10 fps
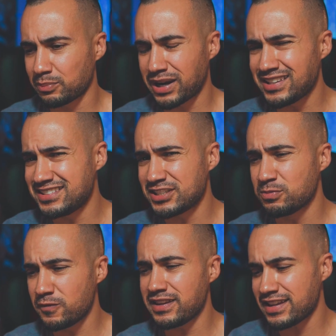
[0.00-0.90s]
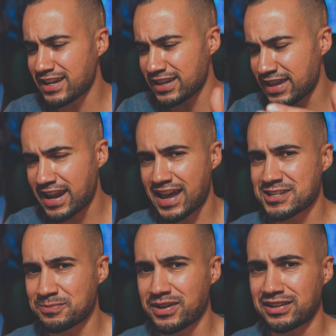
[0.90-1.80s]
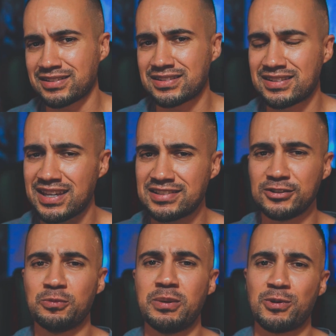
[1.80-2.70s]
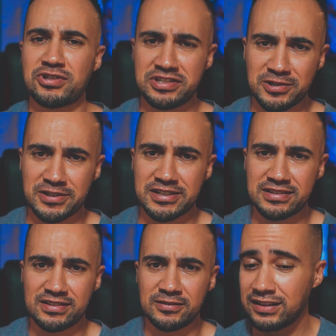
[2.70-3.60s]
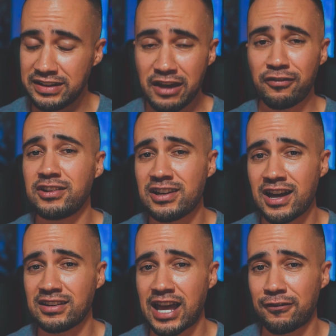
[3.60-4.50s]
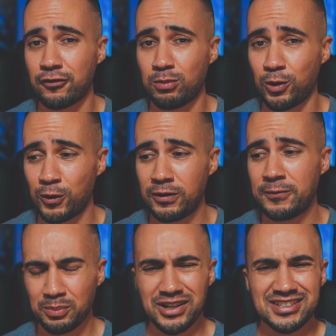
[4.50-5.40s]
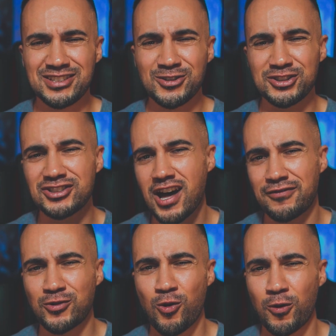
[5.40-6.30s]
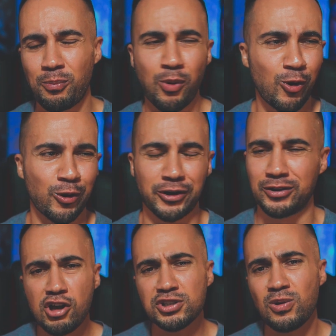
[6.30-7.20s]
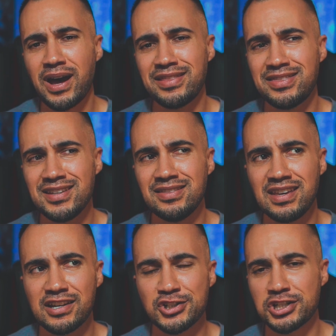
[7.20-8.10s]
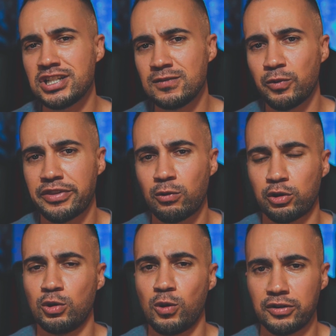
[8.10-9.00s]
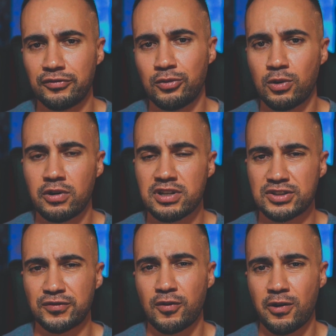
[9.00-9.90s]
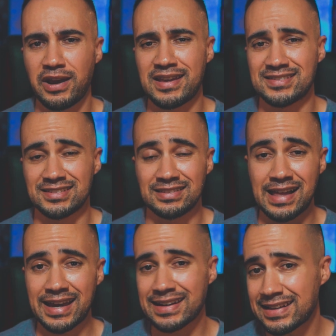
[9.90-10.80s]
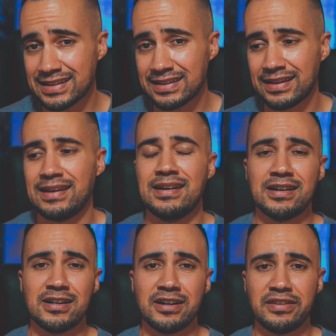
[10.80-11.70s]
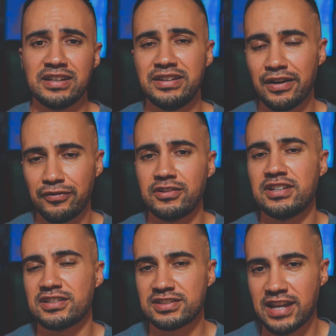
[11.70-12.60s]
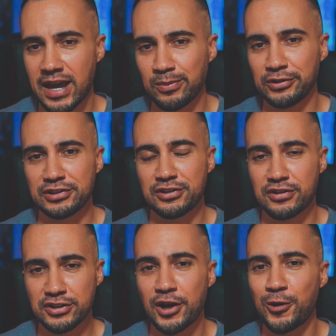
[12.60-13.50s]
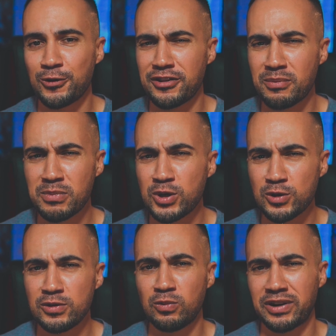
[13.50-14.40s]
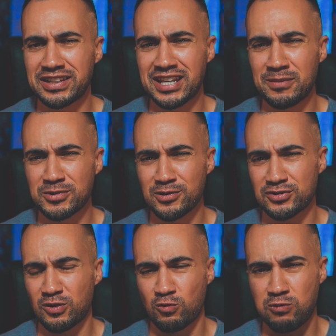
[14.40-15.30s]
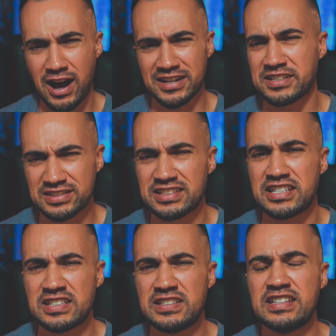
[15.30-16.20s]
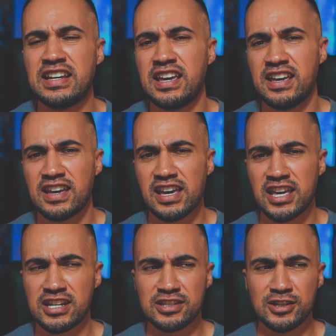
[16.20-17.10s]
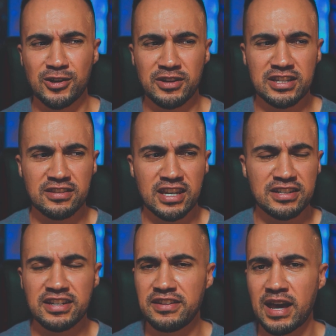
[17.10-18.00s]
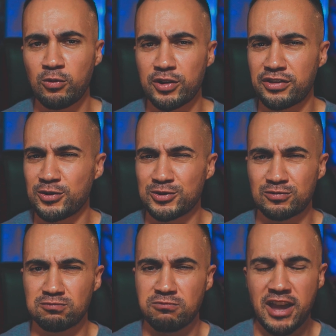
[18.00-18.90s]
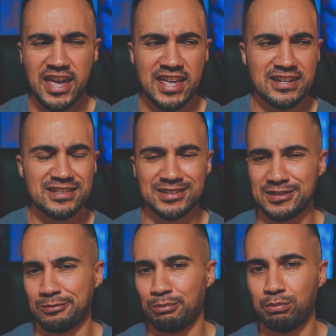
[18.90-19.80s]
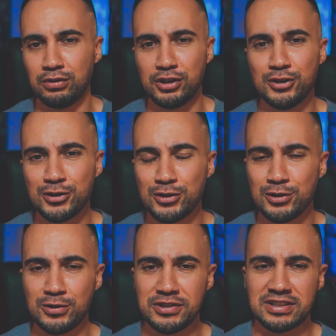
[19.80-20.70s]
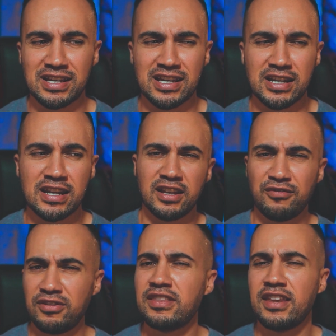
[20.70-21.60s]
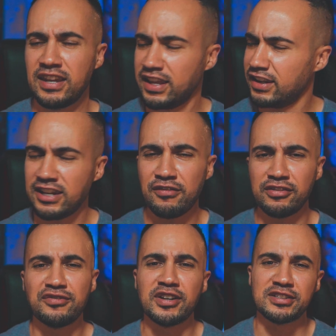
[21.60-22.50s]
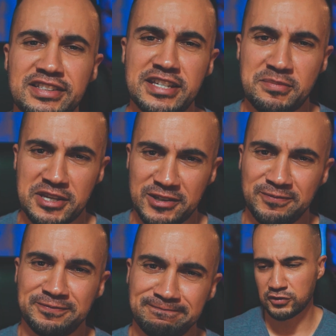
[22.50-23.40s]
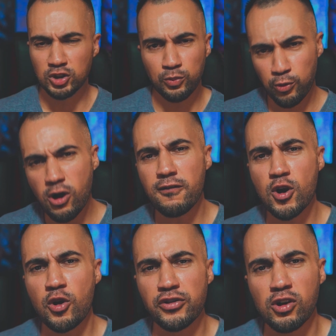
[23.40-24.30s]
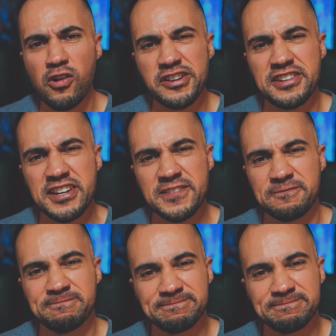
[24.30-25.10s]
But at least this movie in that aspect takes it a little bit more serious. Definitely not laughable, but it's still softcore porn. Also, I think they achieved what they were going for as far as lighting. They definitely established the tone and the mood when it came to those erotic scenes. And you know, they did that with those reds and blues, and it definitely felt steamy. So bravo on the lighting.